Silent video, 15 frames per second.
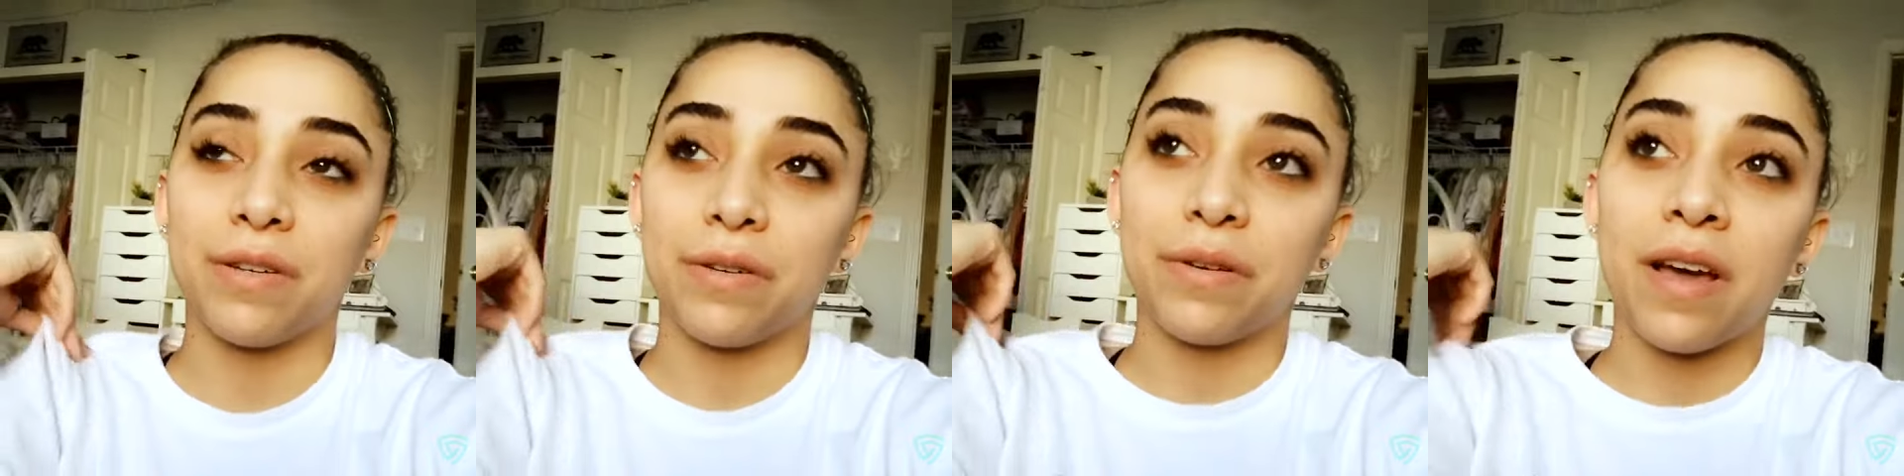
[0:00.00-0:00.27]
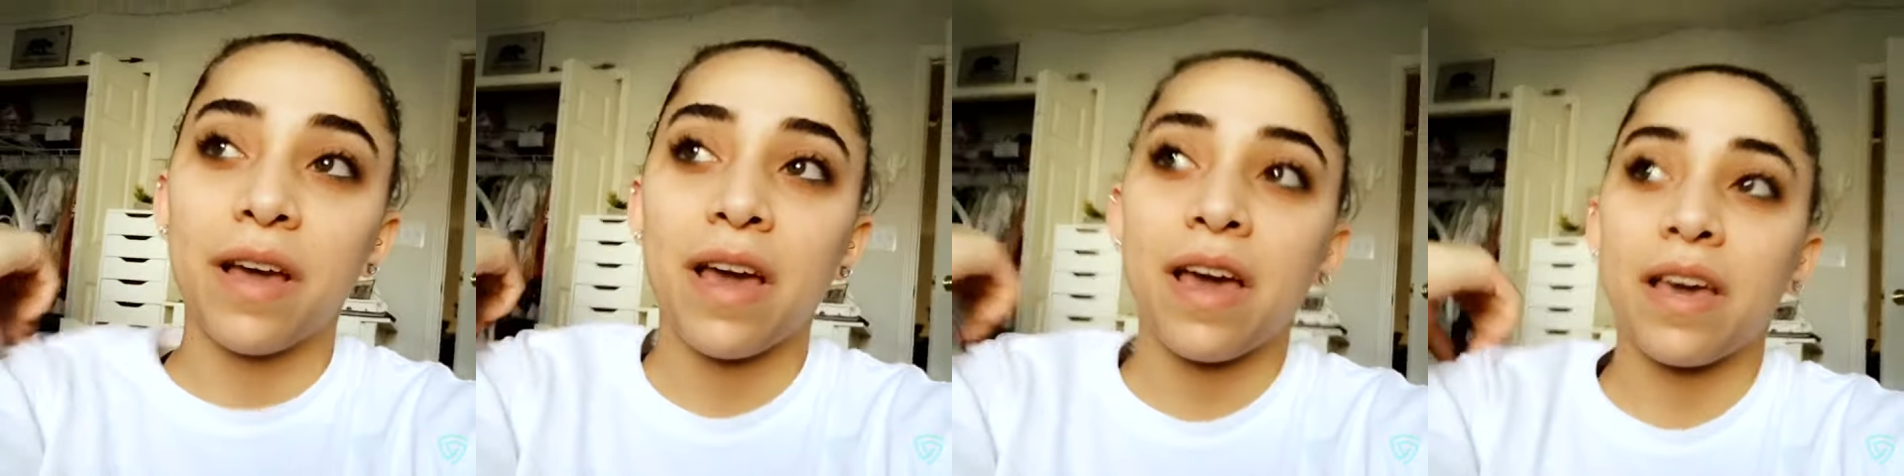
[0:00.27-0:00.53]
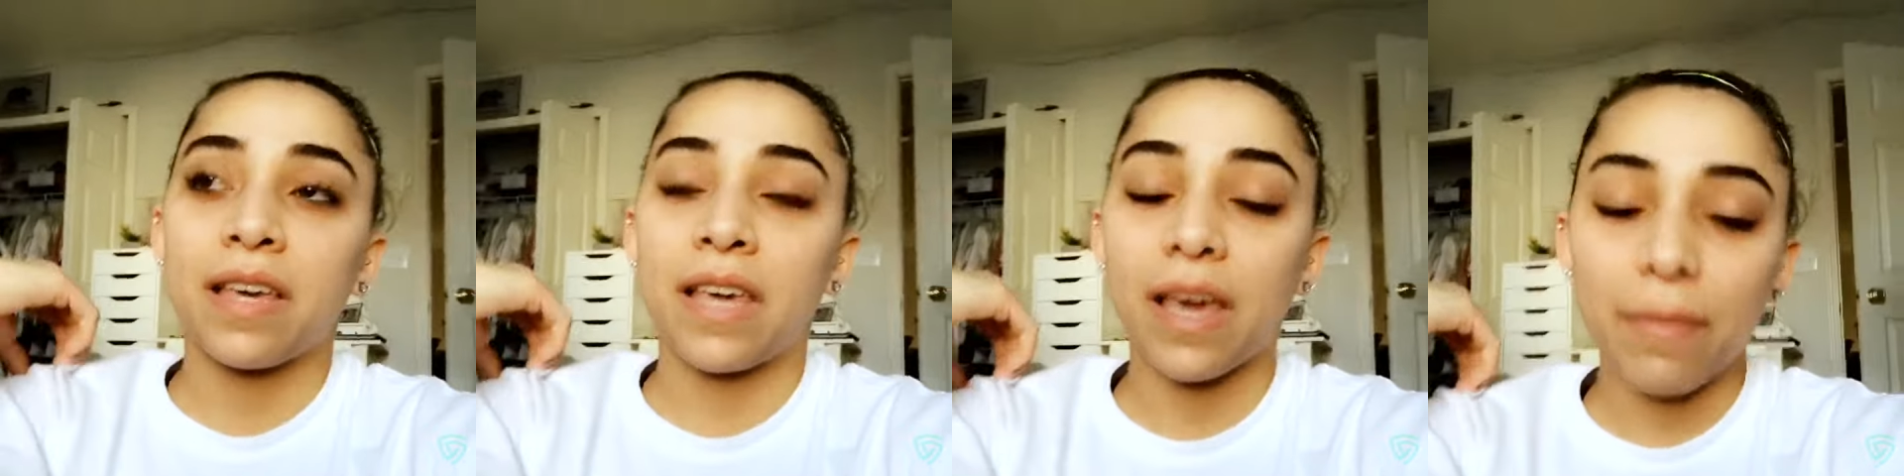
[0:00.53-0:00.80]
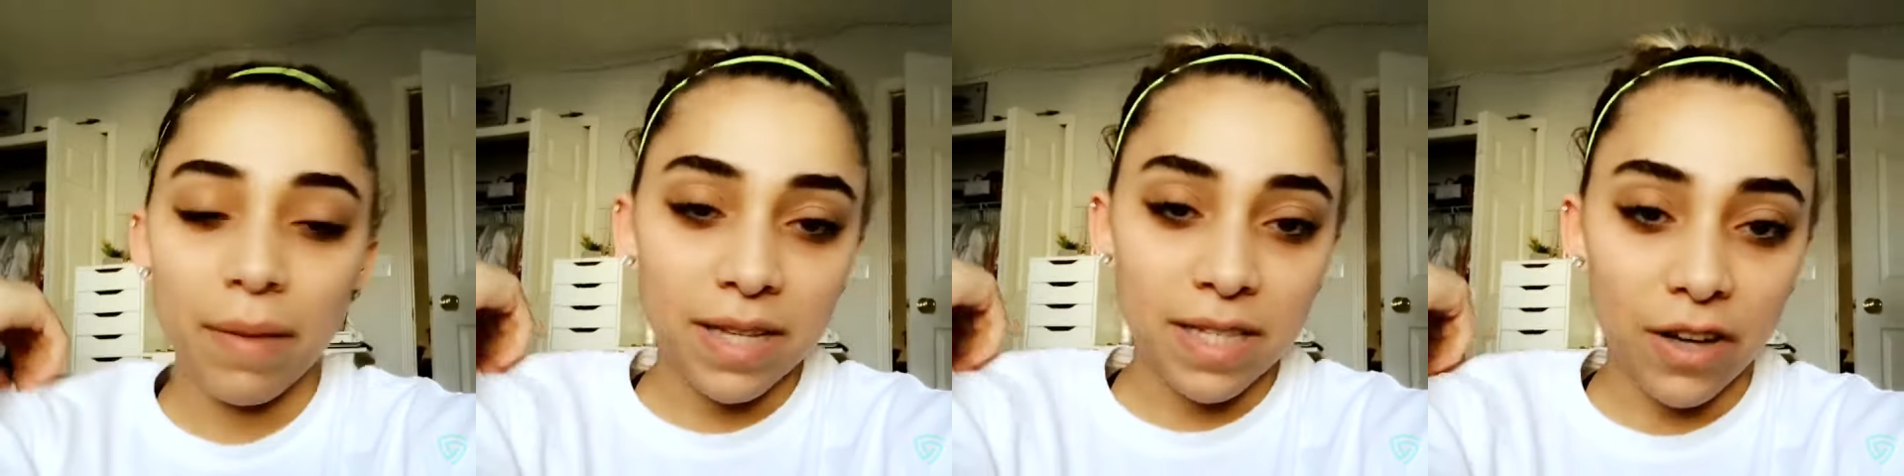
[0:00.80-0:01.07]
to
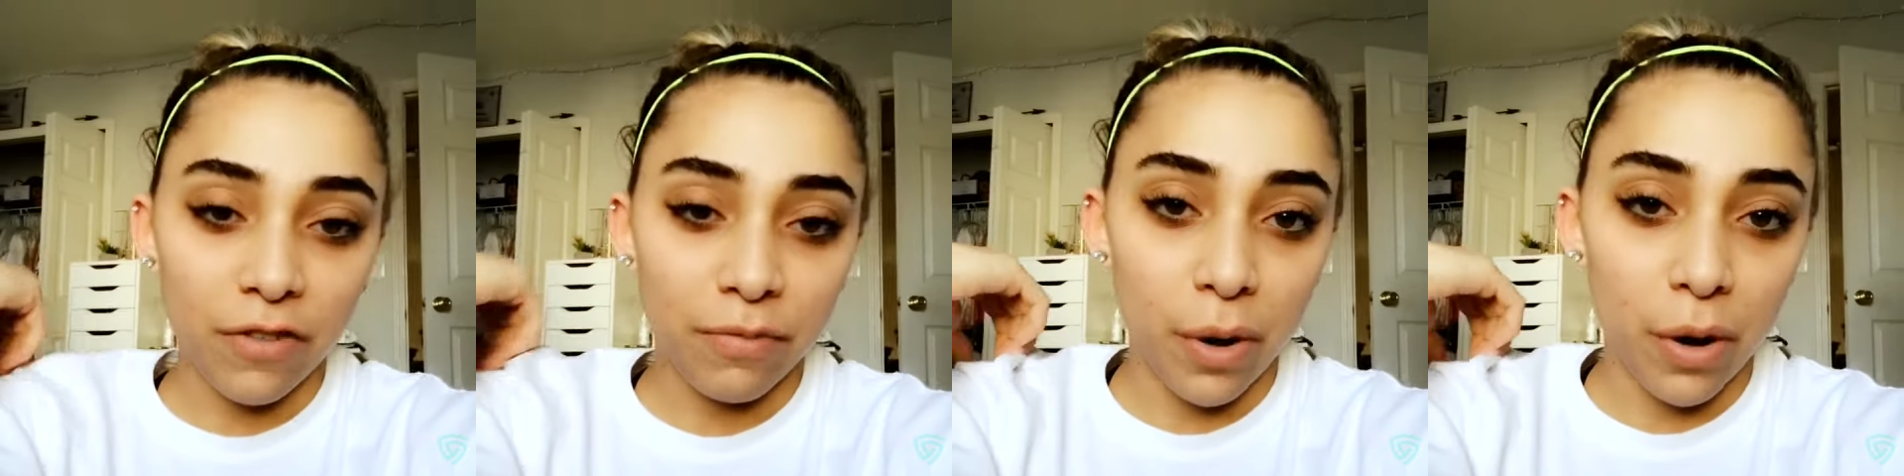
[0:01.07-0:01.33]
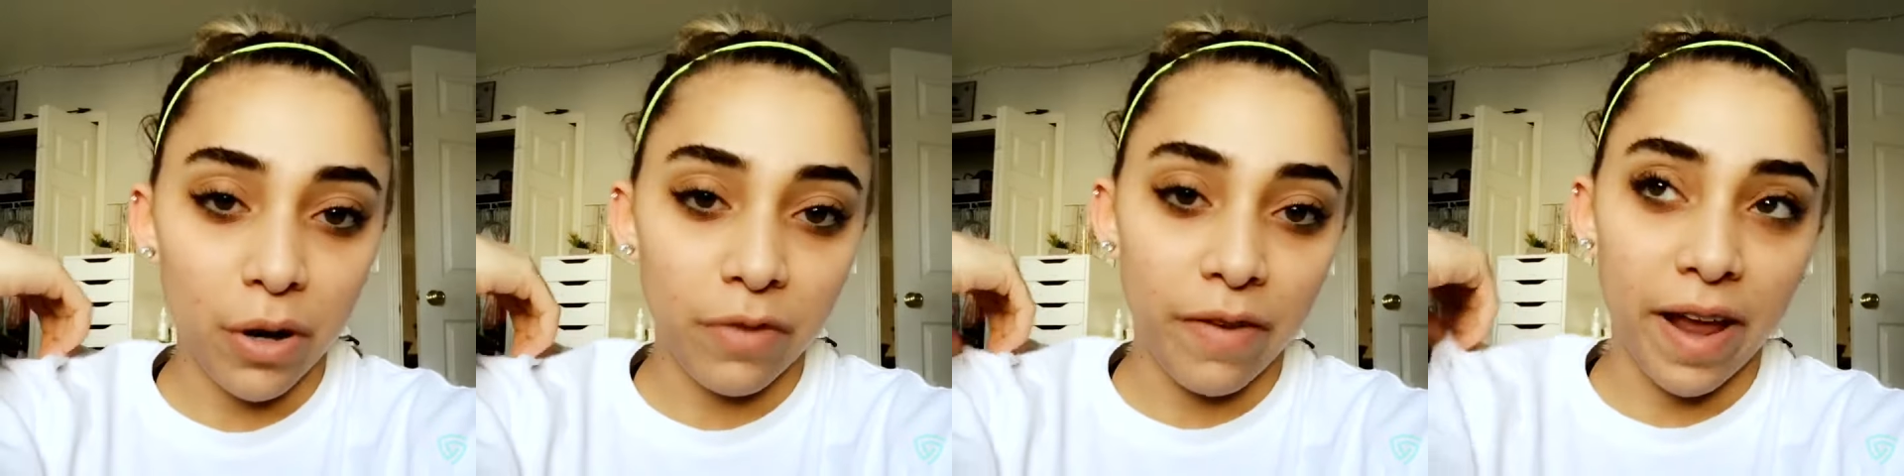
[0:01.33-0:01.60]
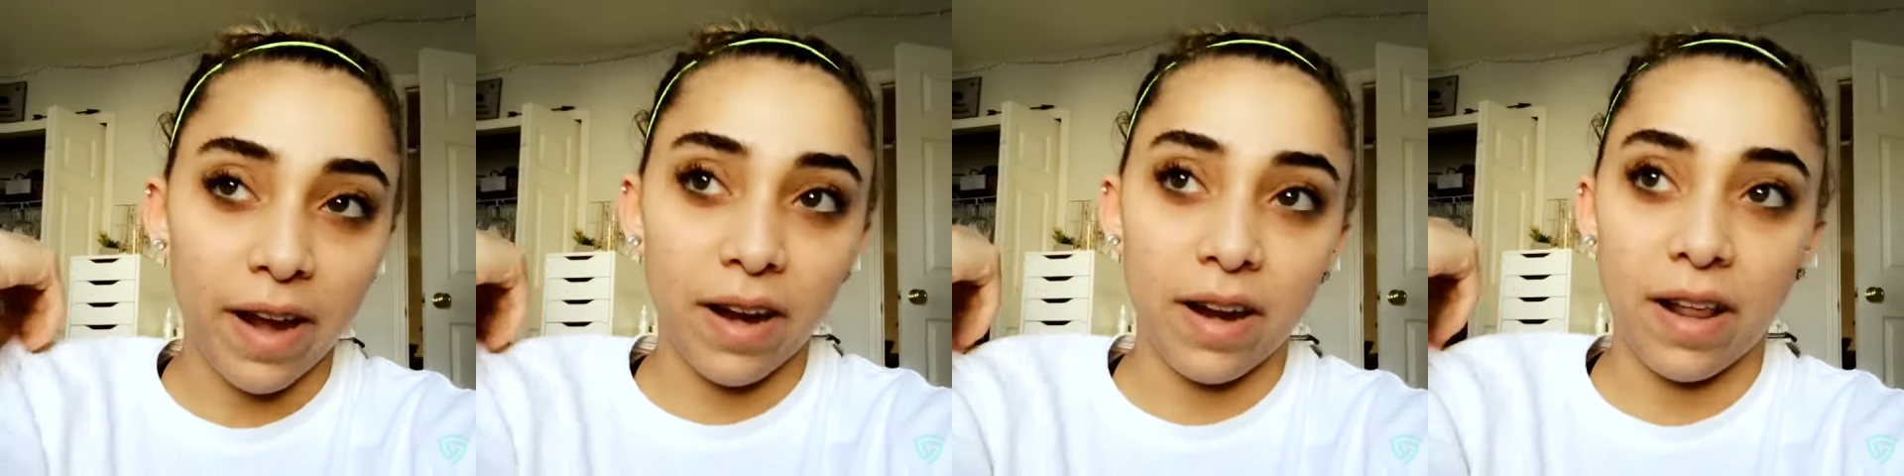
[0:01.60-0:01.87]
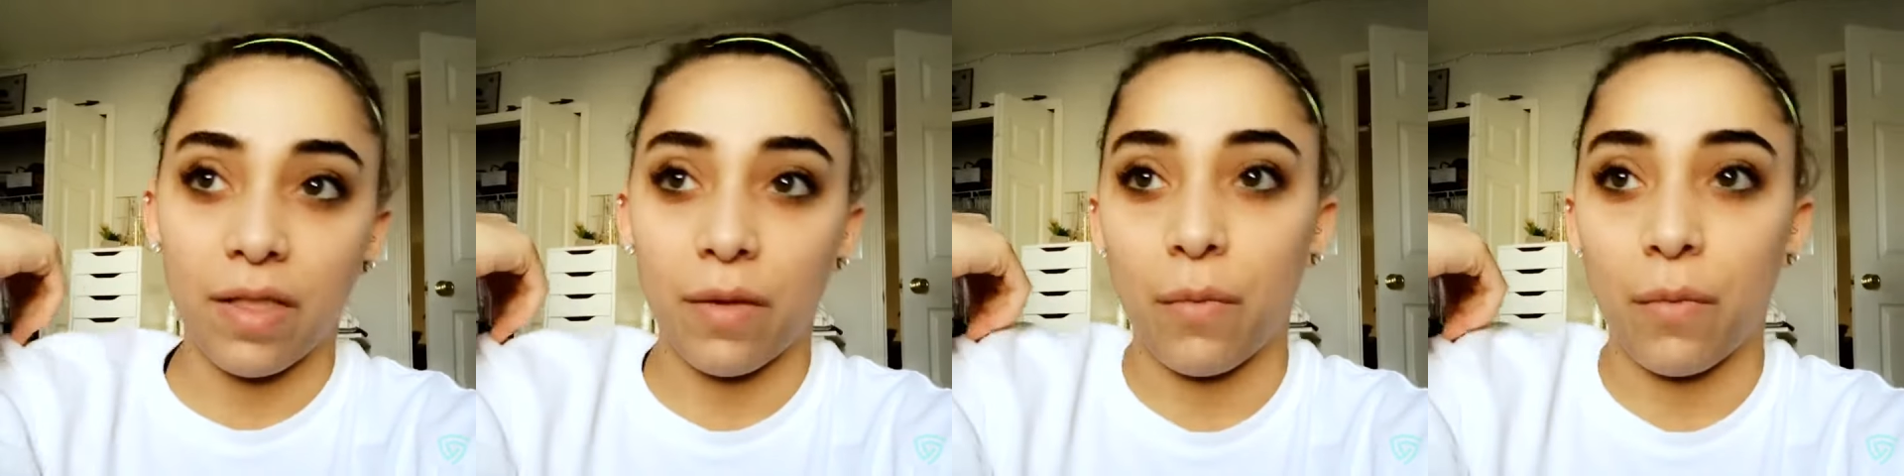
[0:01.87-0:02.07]
keep myself motivated.